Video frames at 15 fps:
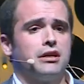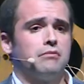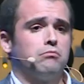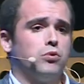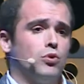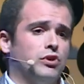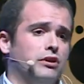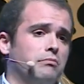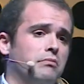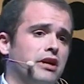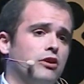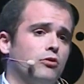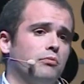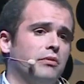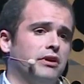and put
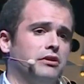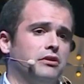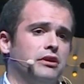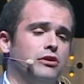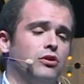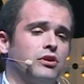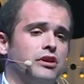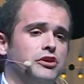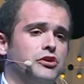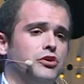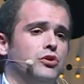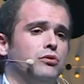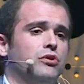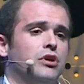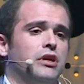environment in order
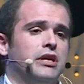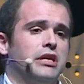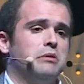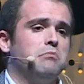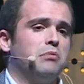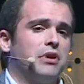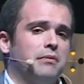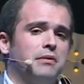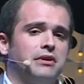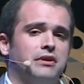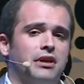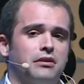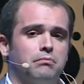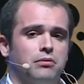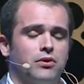to implement
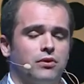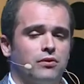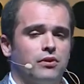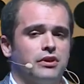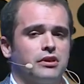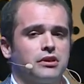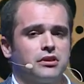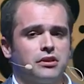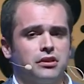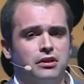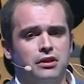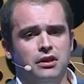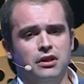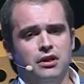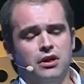that process.
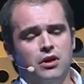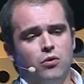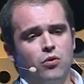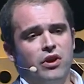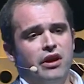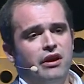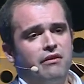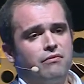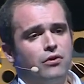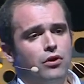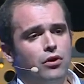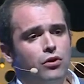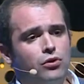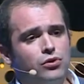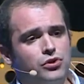We have
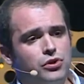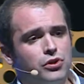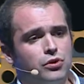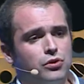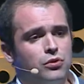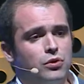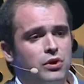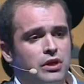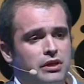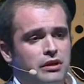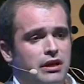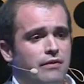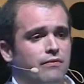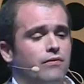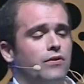also
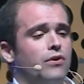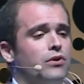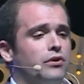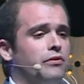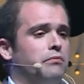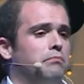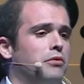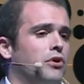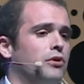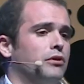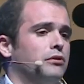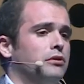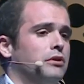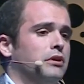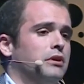a fourth
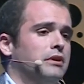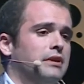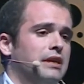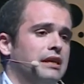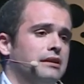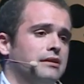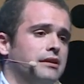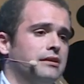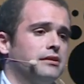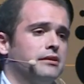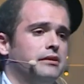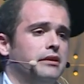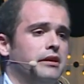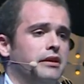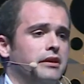point that is
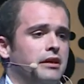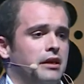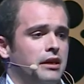the